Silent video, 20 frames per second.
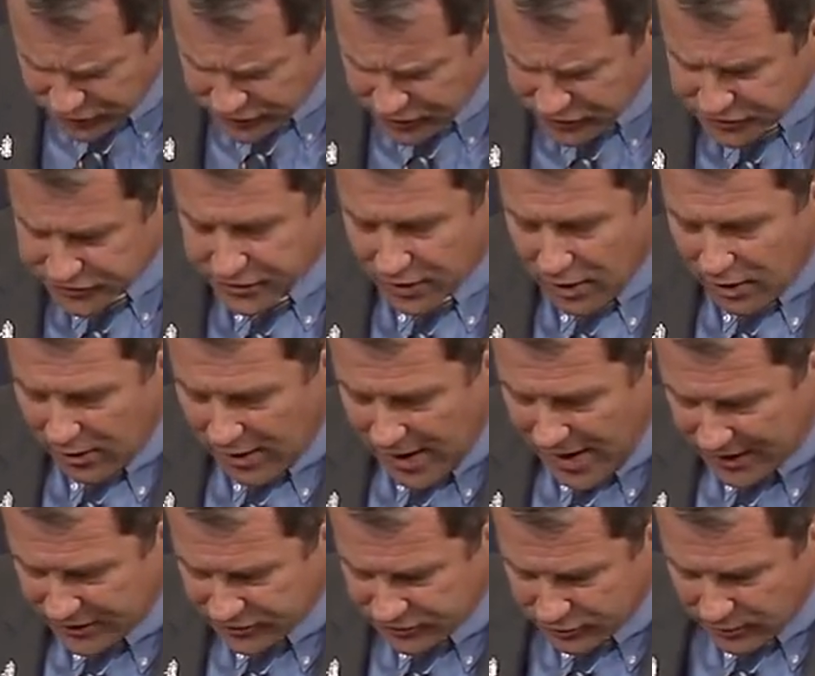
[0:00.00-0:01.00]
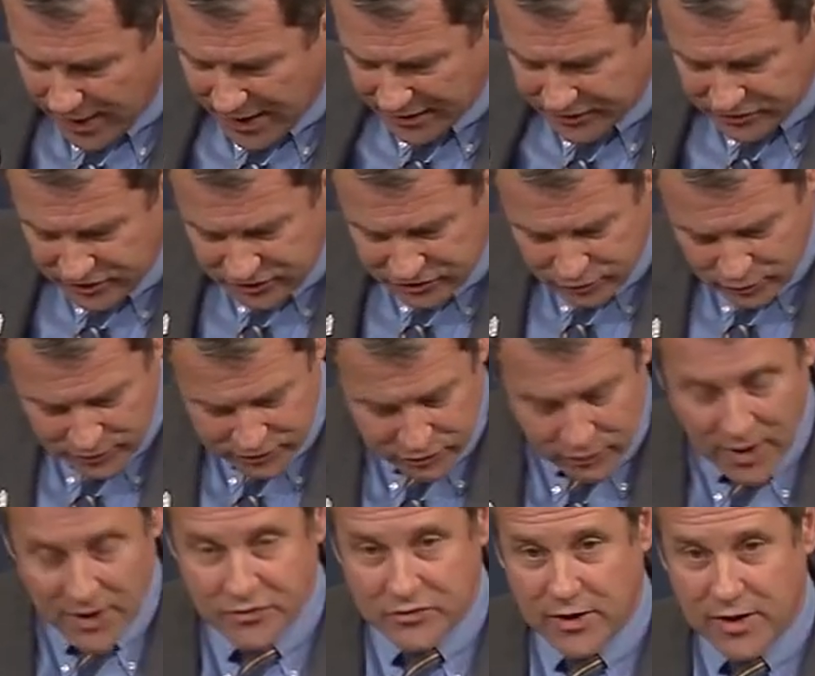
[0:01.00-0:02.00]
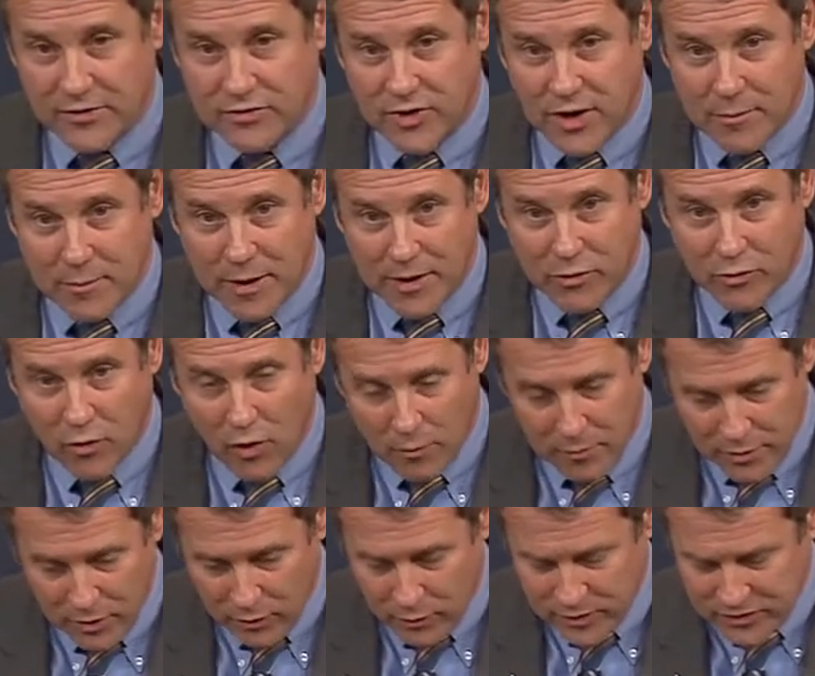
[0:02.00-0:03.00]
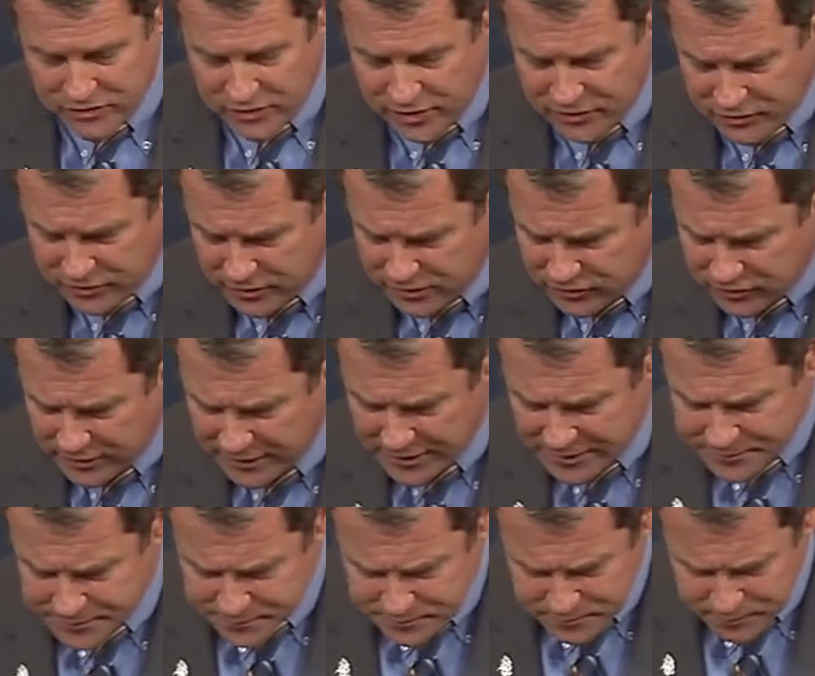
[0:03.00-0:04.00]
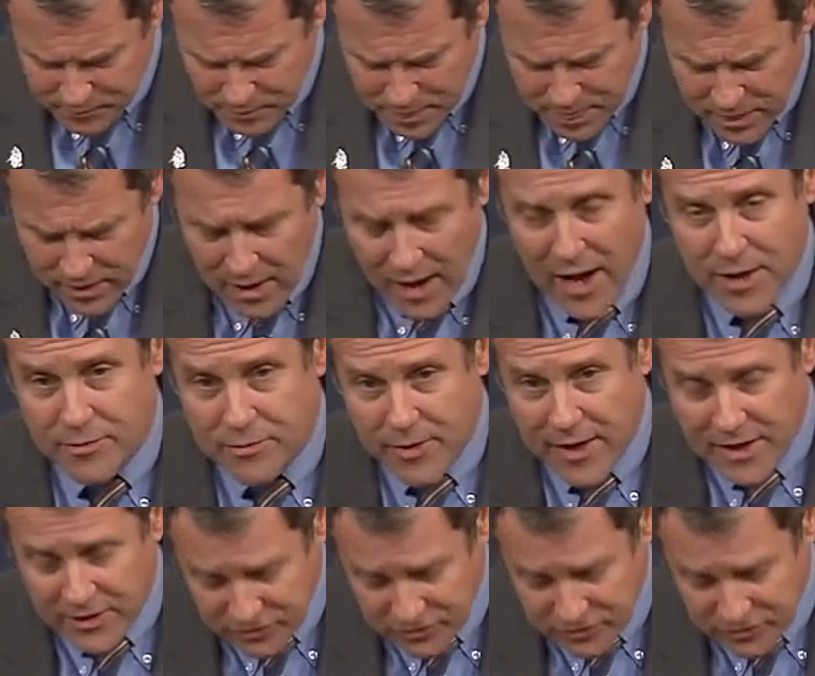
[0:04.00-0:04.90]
the STAR Act, Strategies to Address Antimicrobial Resistance. I thank